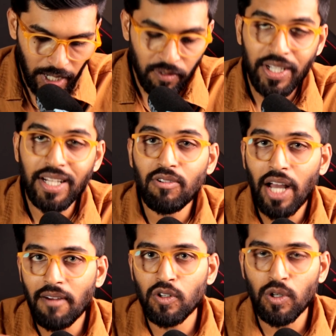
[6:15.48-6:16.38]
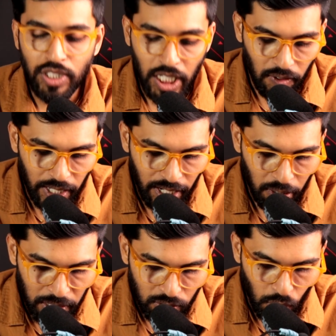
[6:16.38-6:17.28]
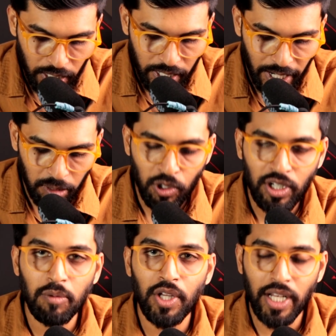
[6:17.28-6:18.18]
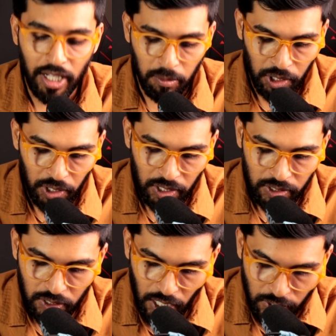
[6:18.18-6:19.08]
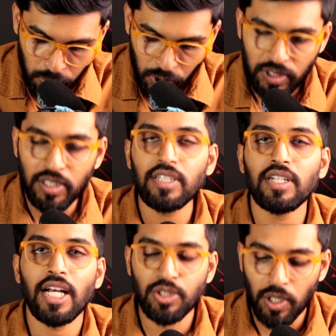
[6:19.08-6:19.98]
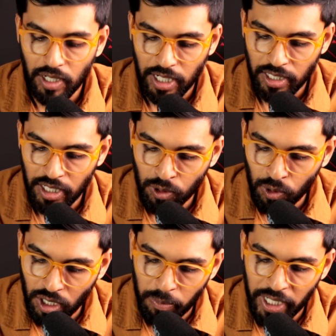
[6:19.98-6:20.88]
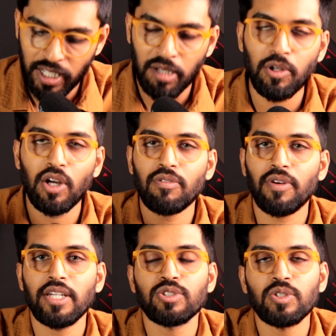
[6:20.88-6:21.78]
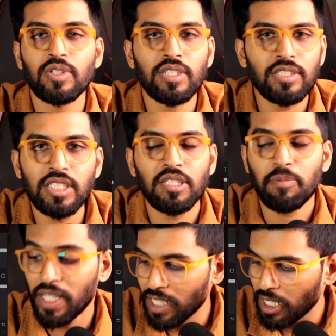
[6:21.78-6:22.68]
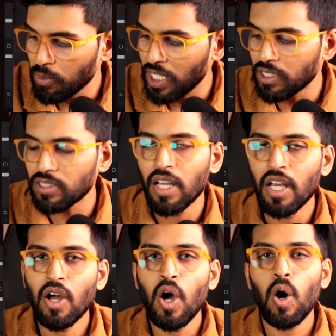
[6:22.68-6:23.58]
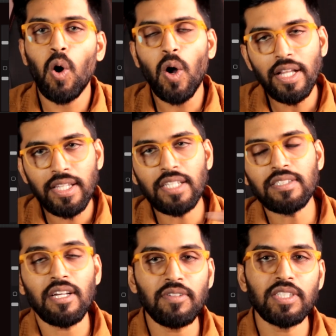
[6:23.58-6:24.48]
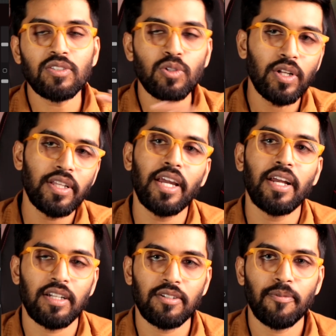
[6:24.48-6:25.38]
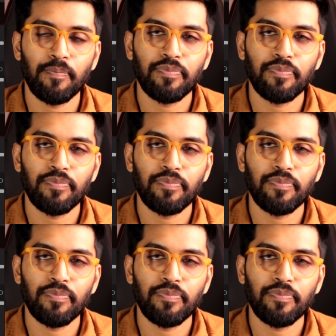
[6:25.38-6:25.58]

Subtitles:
And we have NoSQL database called DynamoDB in AWS, Cosmos in Azure, and then Google Bigtable or Firestore in GCP. And that means all these services are there